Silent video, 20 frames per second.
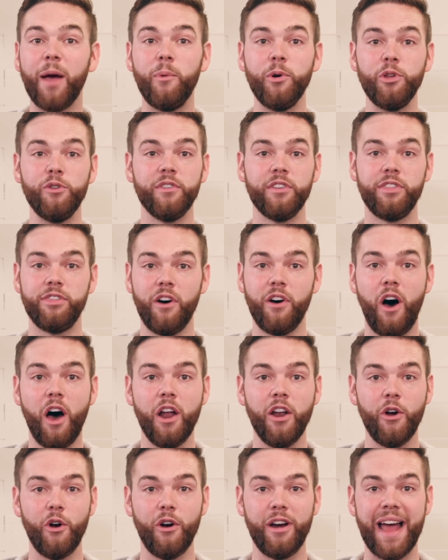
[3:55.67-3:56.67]
when you have a thought
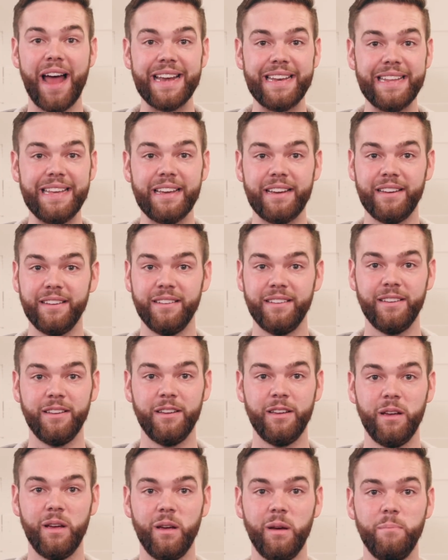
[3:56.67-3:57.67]
or an idea,
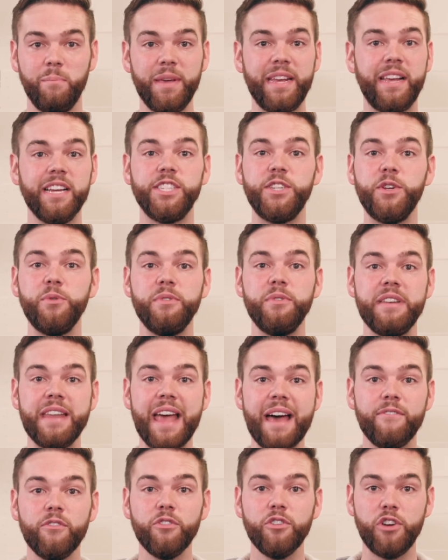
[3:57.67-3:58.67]
because you
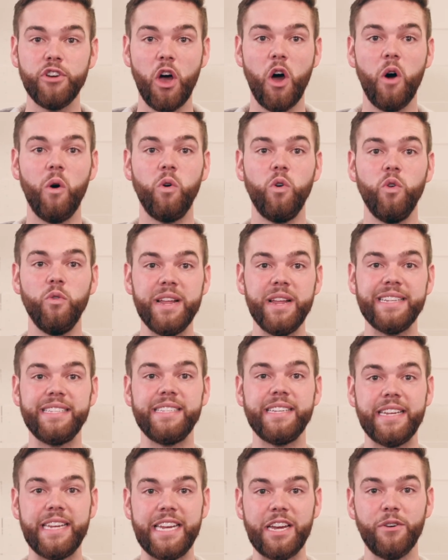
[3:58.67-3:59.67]
never know who needs
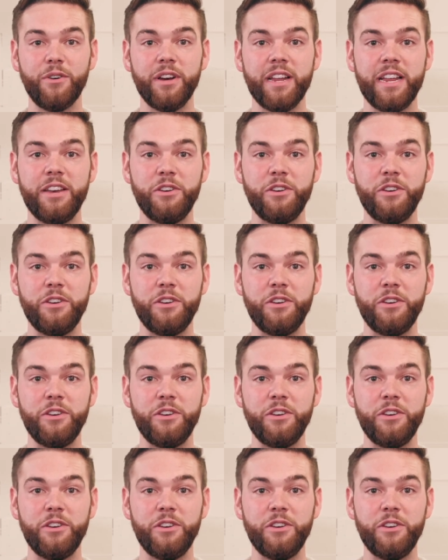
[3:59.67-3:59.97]
to hear it in